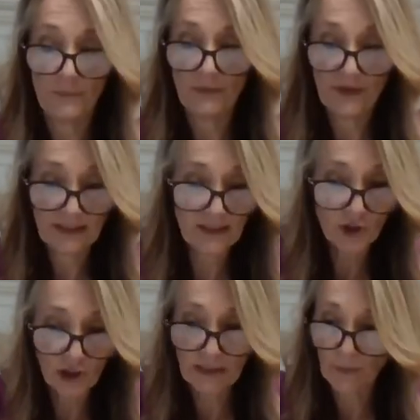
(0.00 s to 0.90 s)
But this is
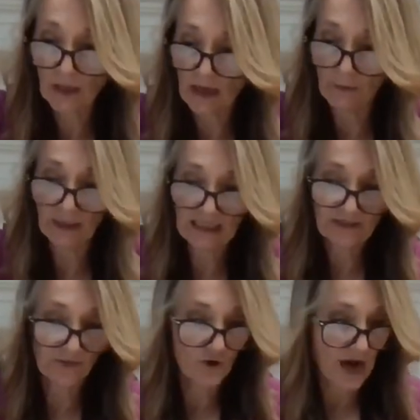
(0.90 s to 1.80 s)
just to put it in place
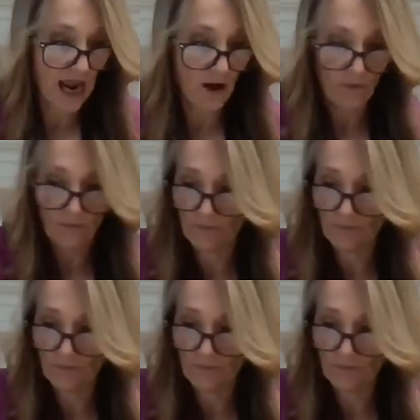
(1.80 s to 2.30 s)
for now.